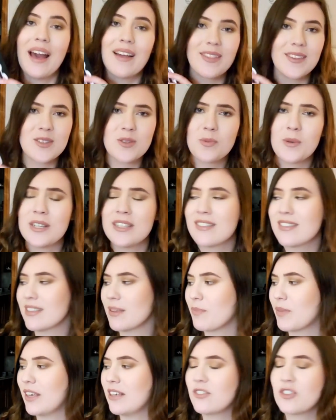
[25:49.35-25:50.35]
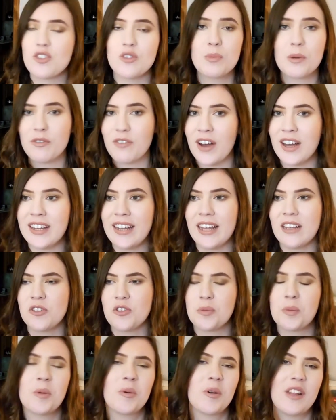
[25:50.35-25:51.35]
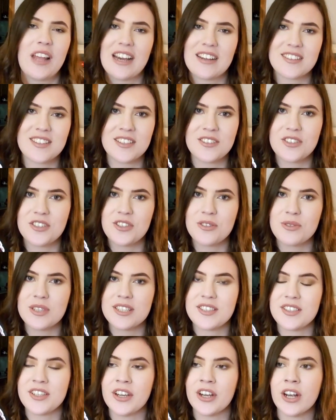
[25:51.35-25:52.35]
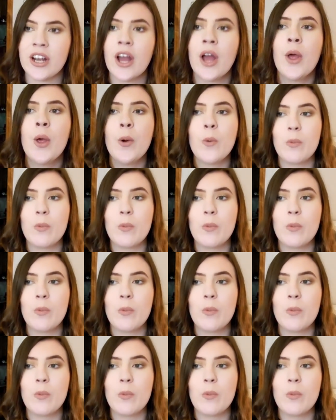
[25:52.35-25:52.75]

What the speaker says: yeah, this was something super fun and super relaxing to do this year,